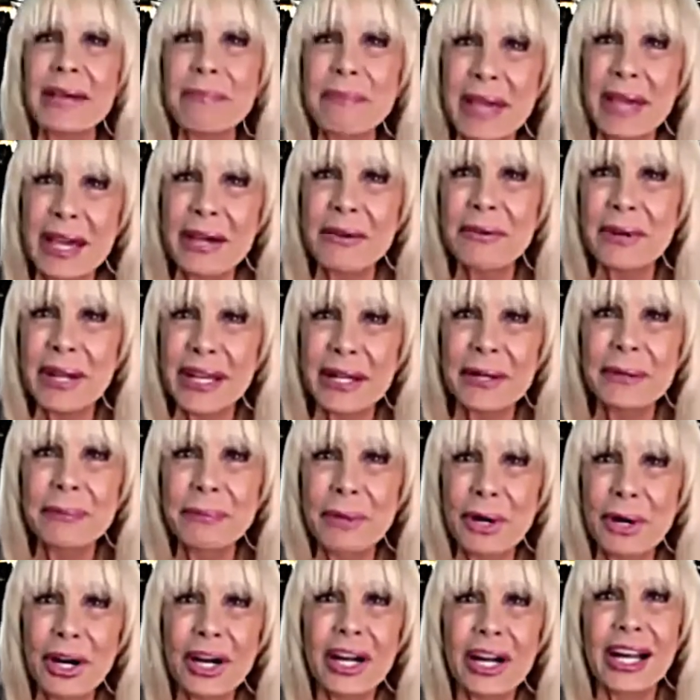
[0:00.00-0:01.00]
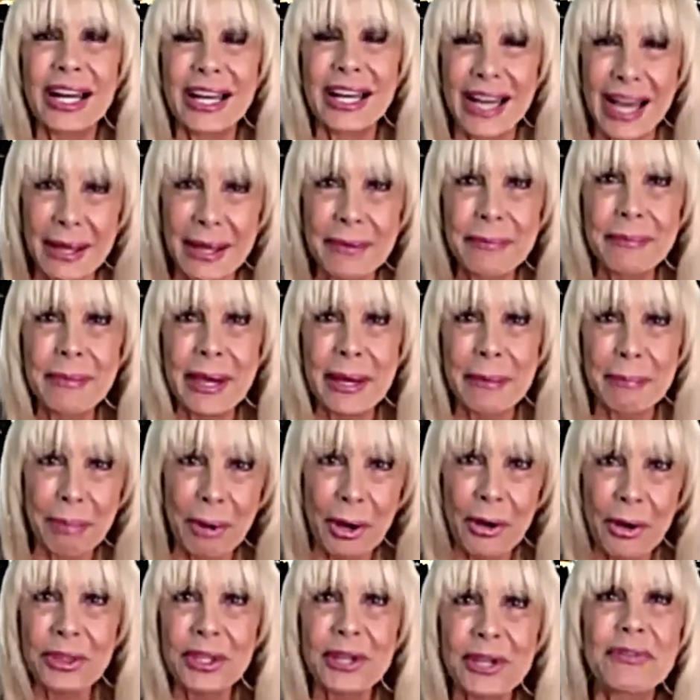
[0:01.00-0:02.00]
met Rick Mora. I met
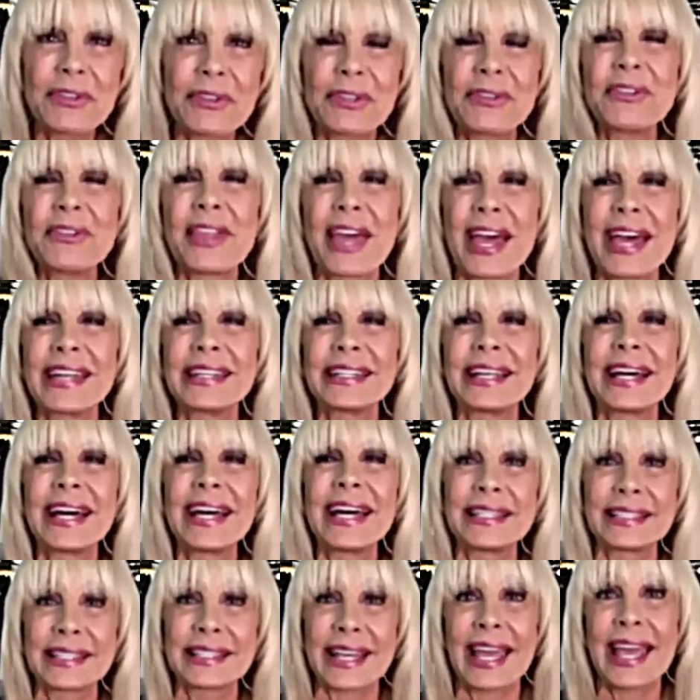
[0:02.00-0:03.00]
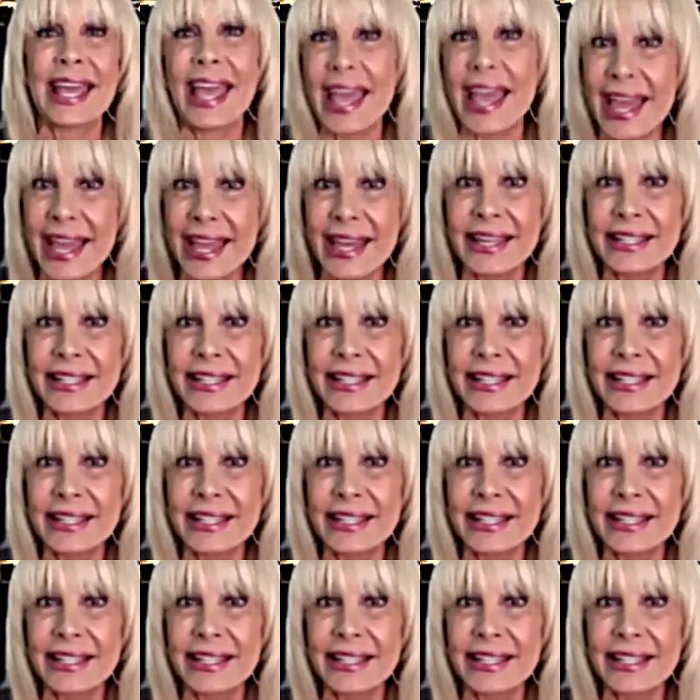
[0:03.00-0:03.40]
both of you that night, and